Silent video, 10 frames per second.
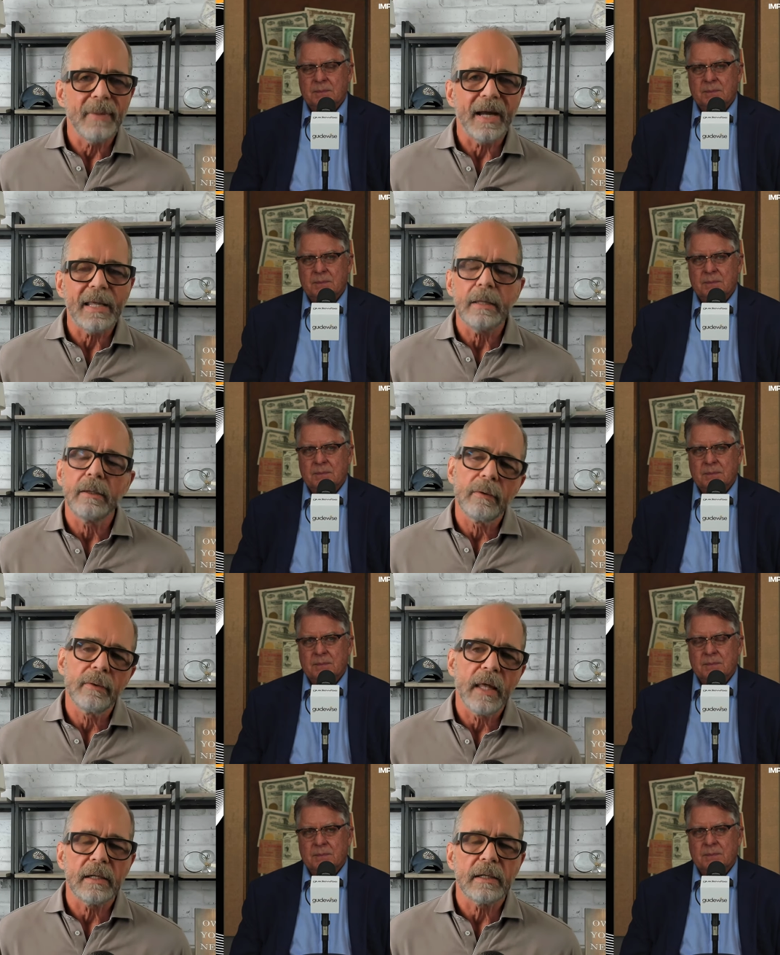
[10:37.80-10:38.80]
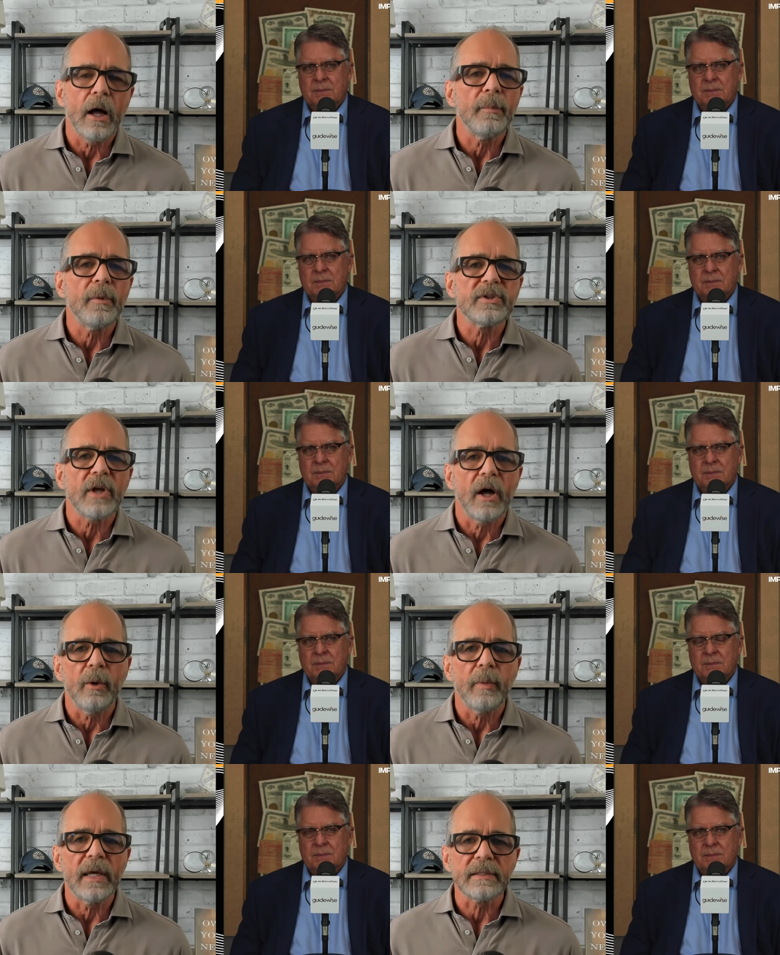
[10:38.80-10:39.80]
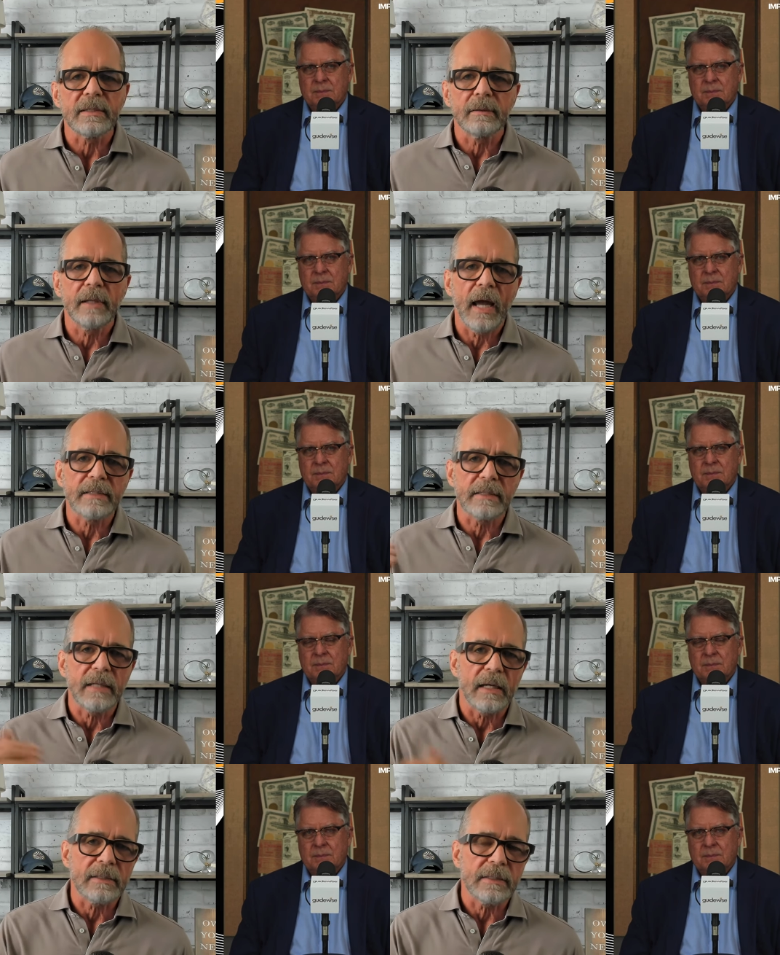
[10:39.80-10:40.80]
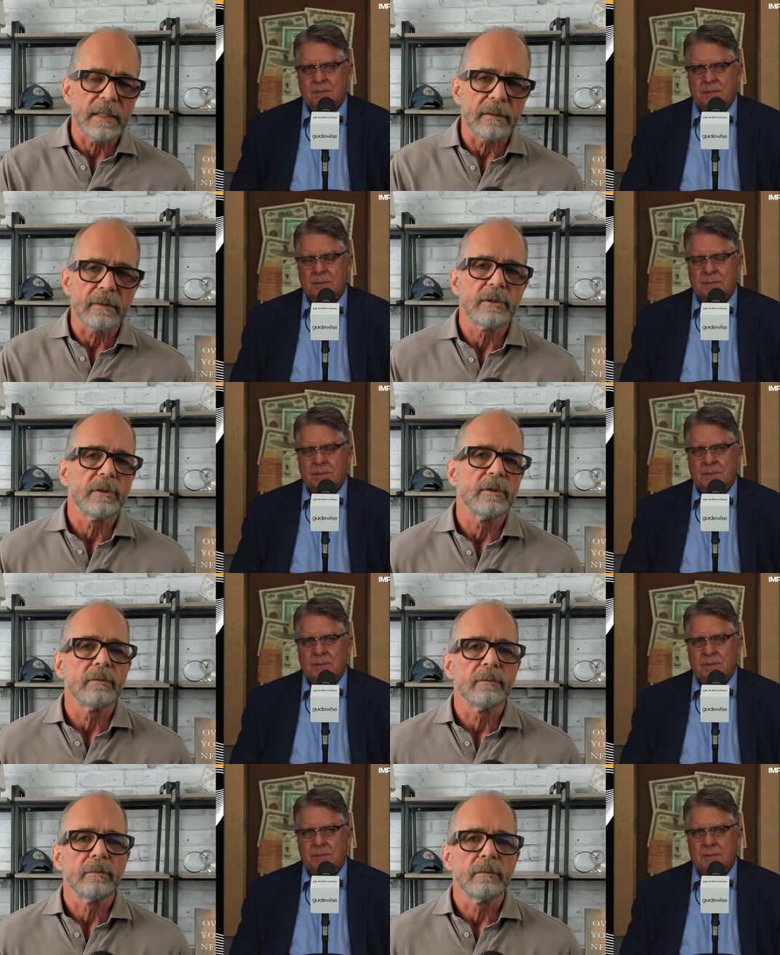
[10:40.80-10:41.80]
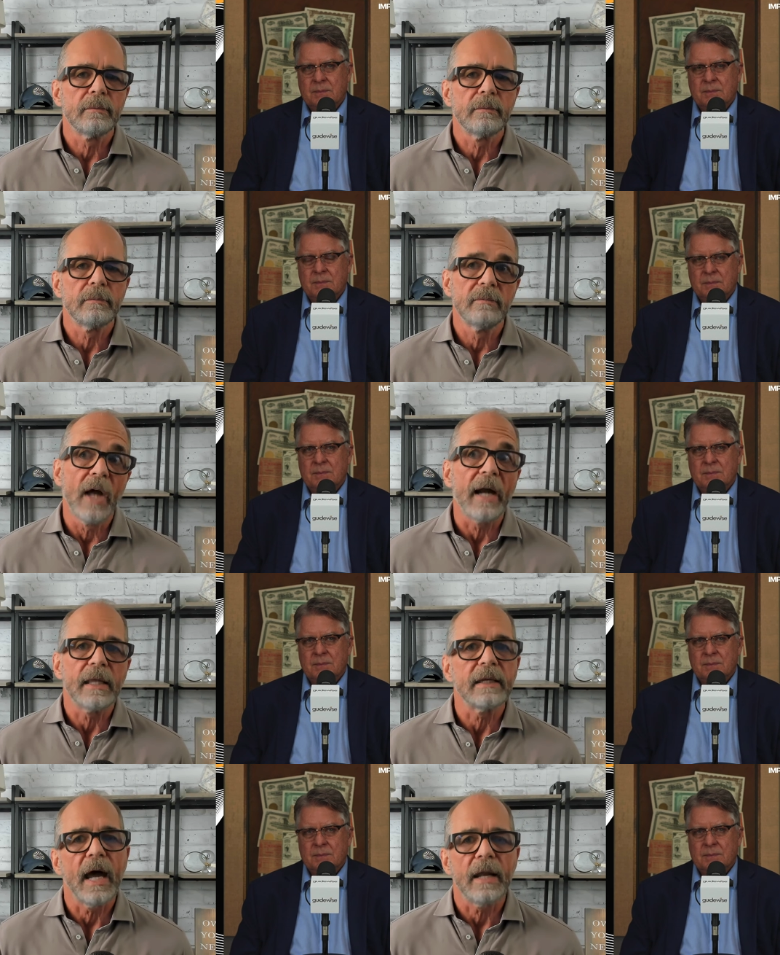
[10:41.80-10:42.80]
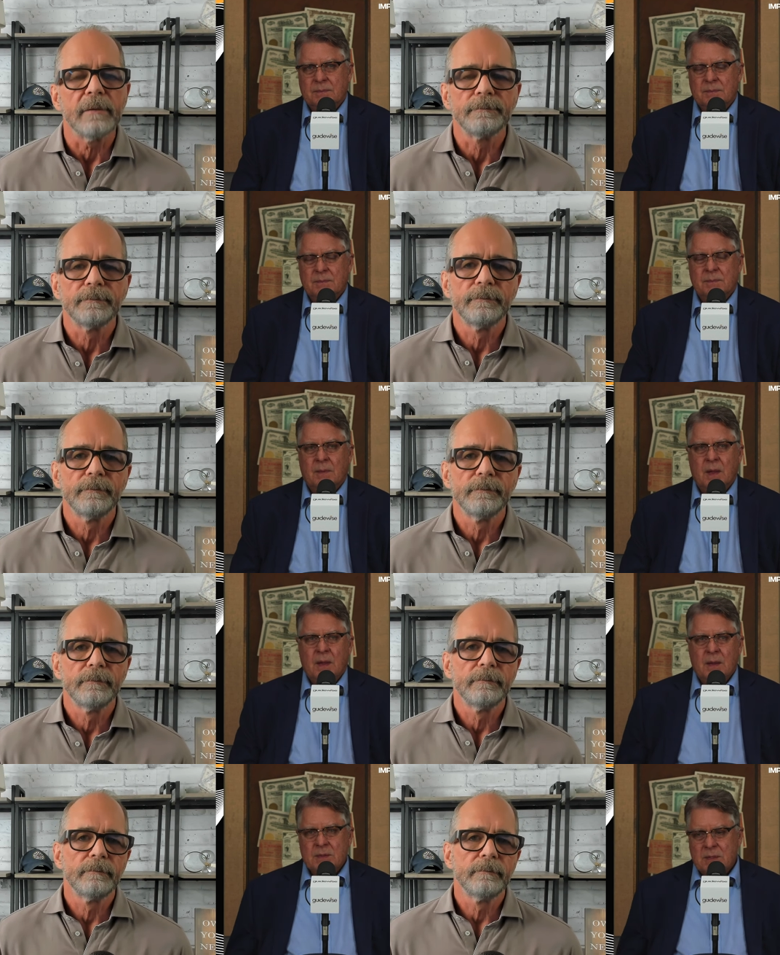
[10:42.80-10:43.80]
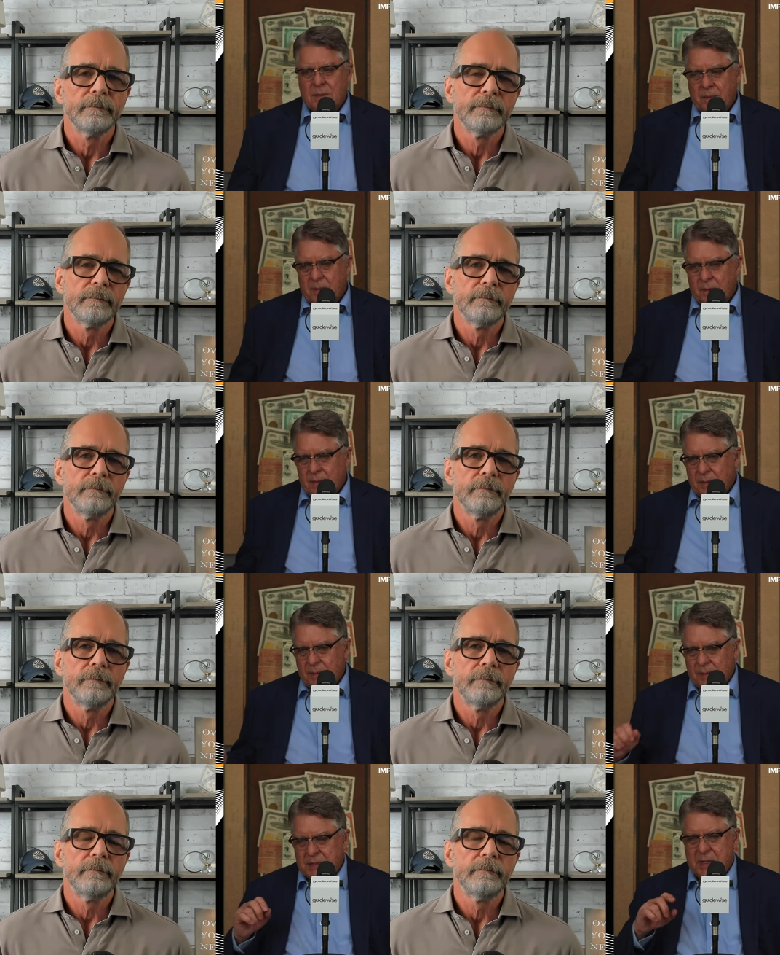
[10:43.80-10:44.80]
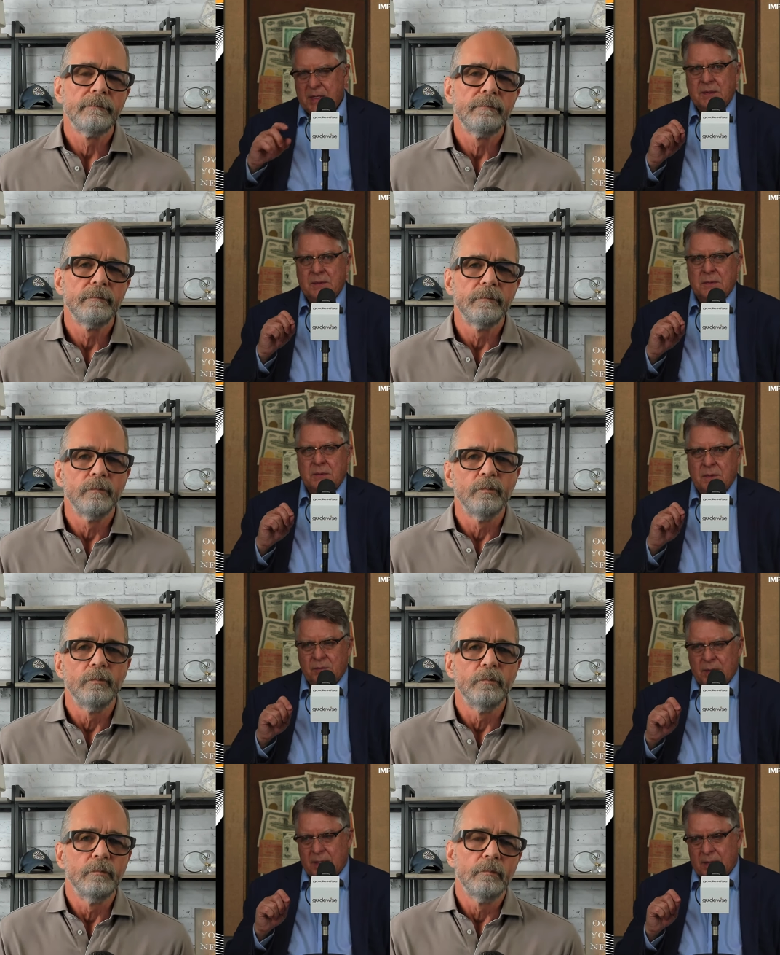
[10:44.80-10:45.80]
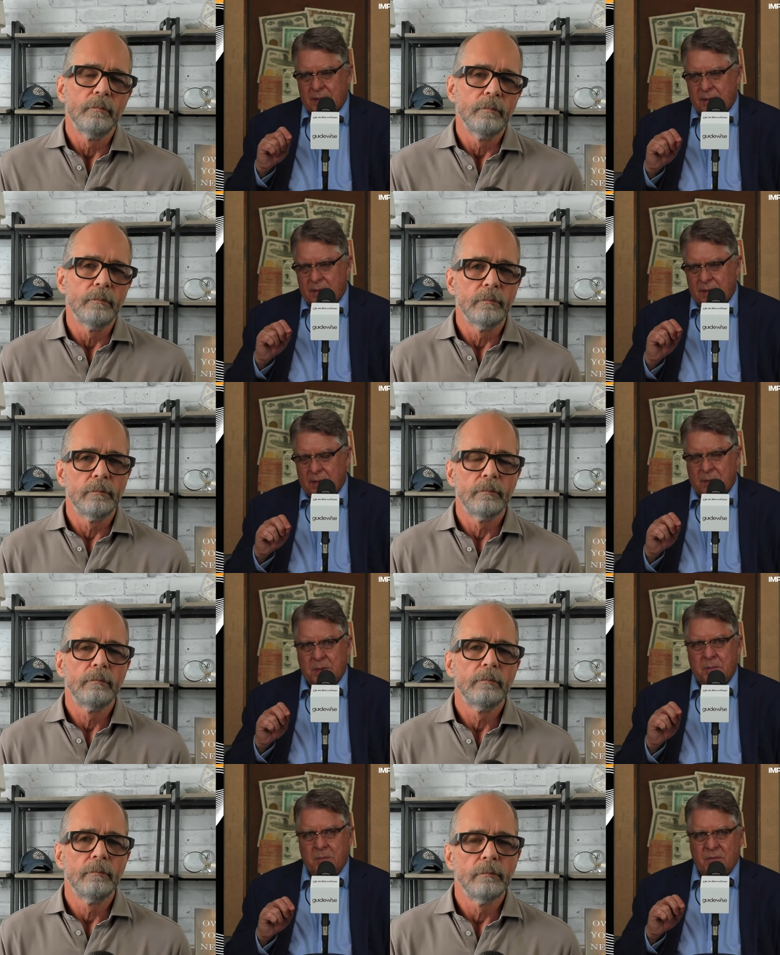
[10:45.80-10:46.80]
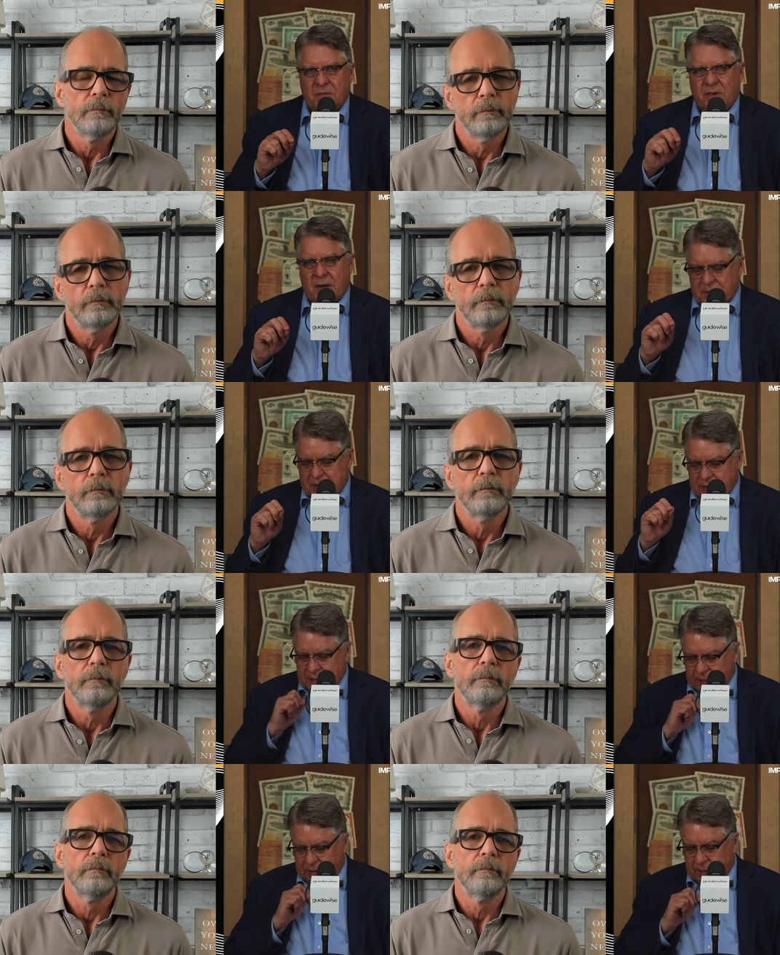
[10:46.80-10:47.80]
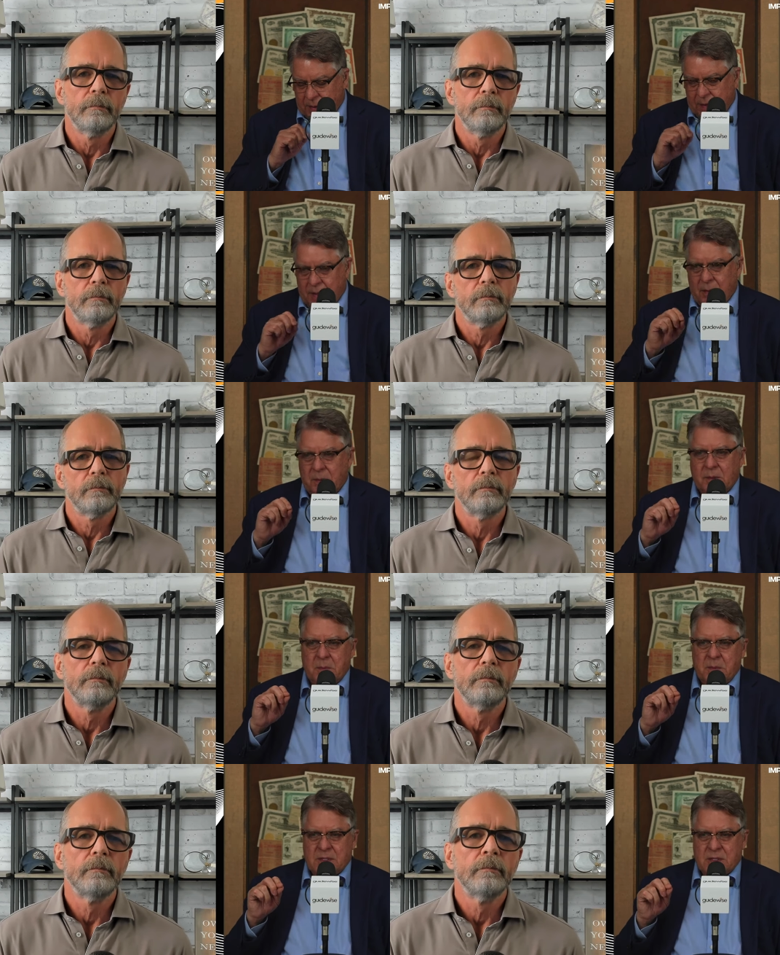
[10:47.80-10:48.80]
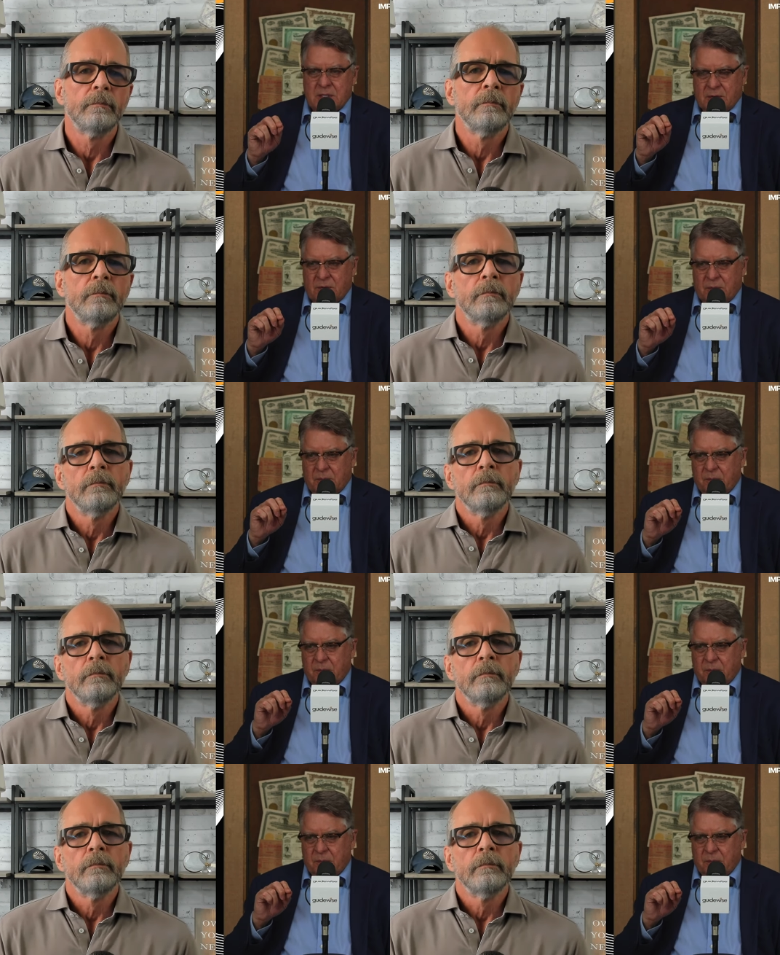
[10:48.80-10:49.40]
Speaker 1: money, then it almost always has a tendency to not get done.
Speaker 2: So let's get into, if we can, a little bit finer detail. In order to be successful